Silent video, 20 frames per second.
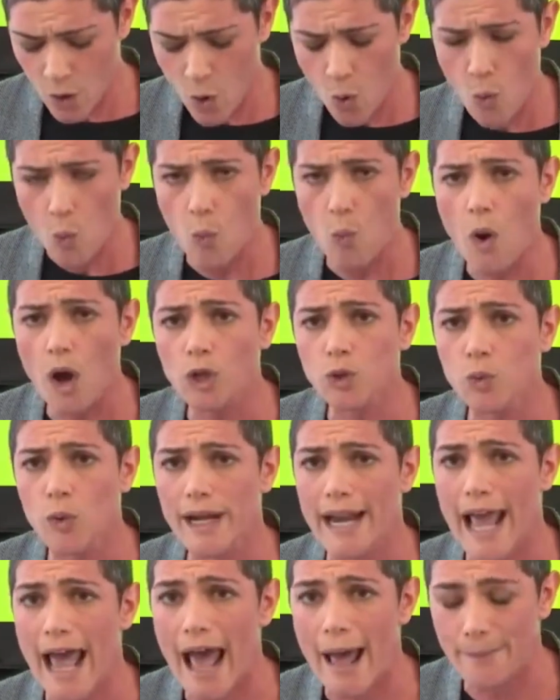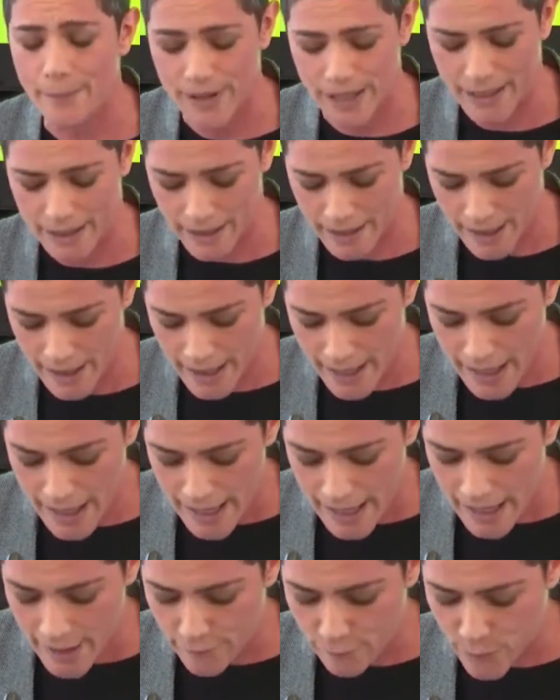What would happen
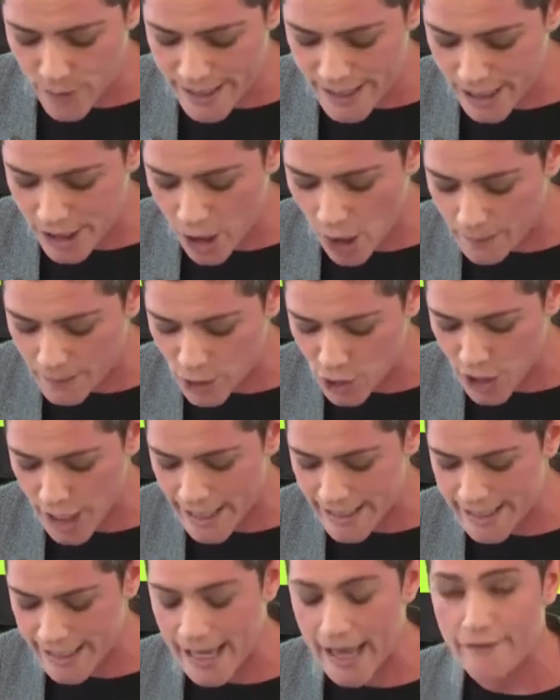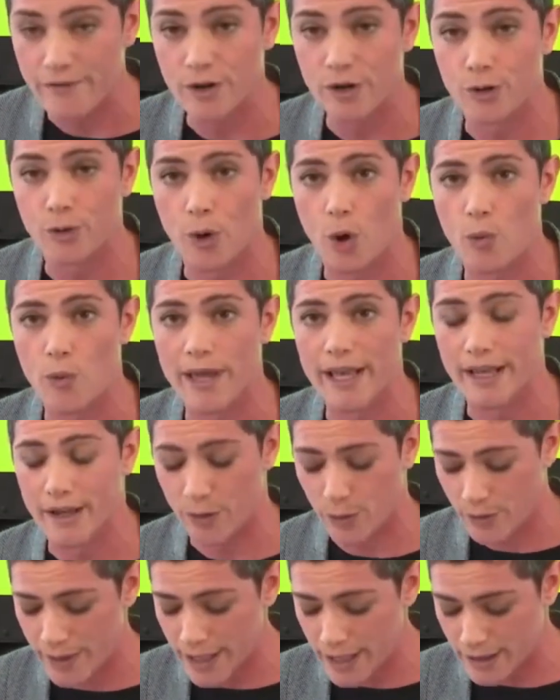if we stopped chasing ever-growing
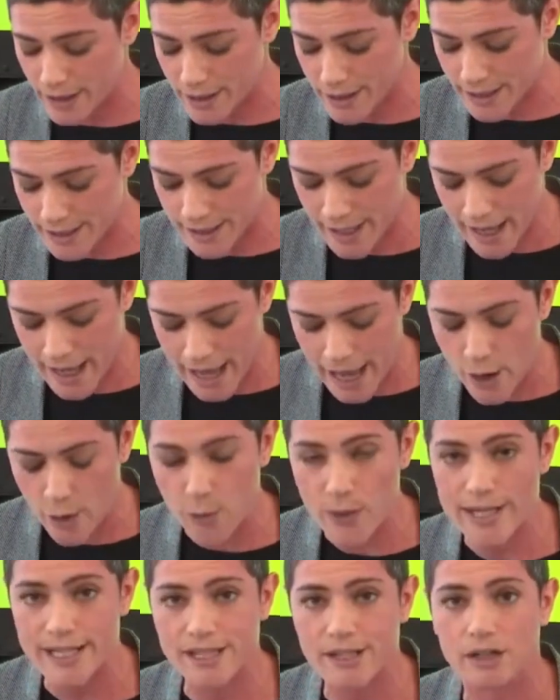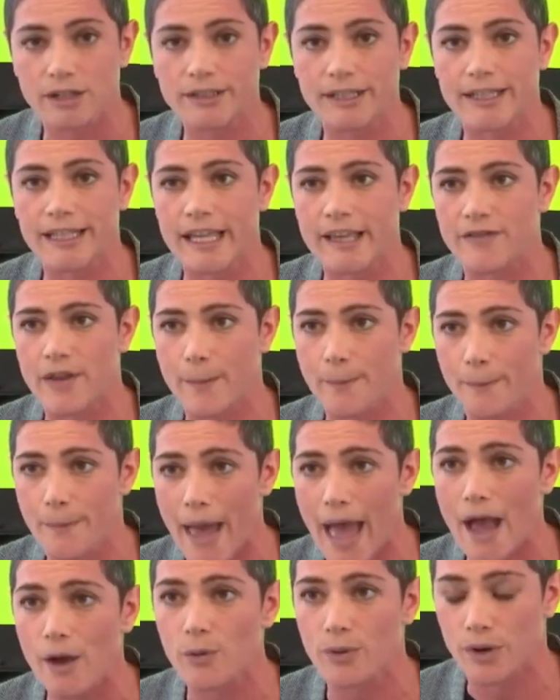careers and we started giving
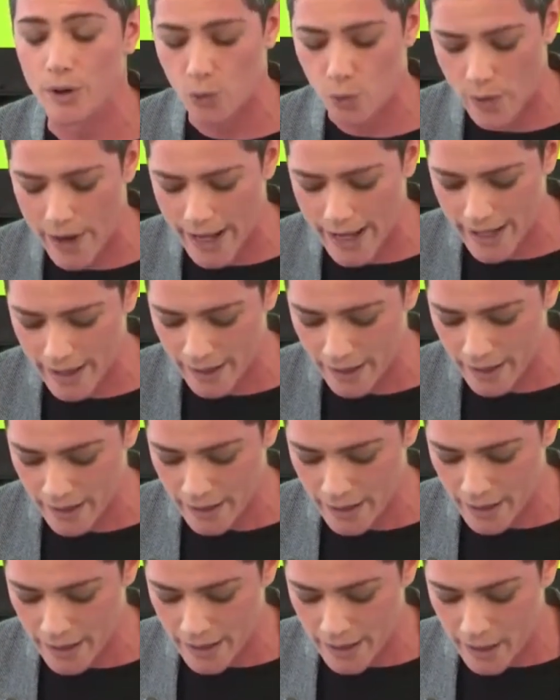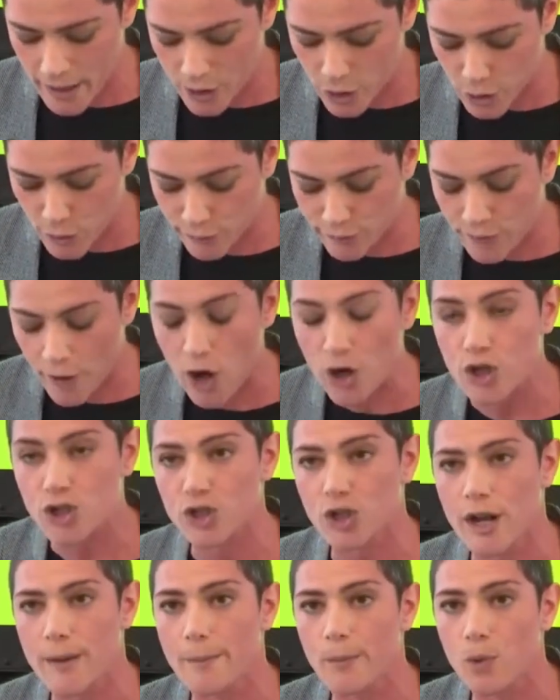power away to focus
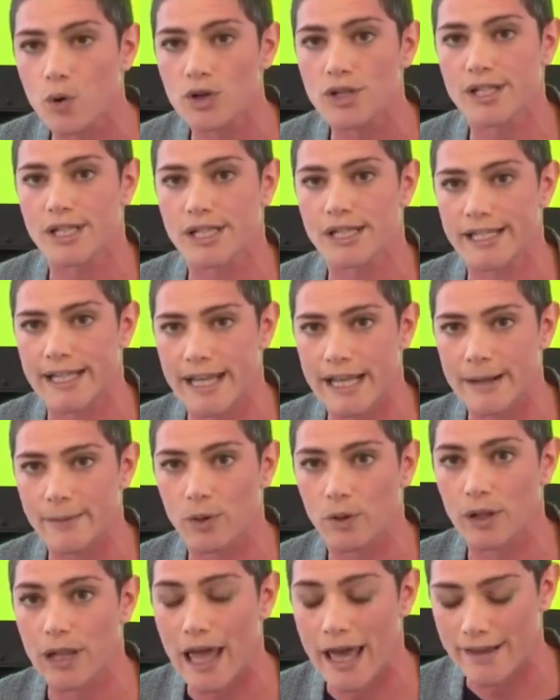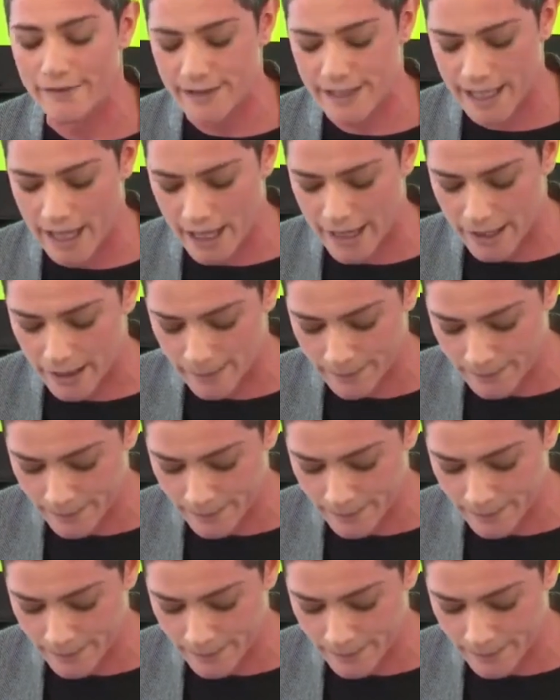on a more sustainable lifestyle?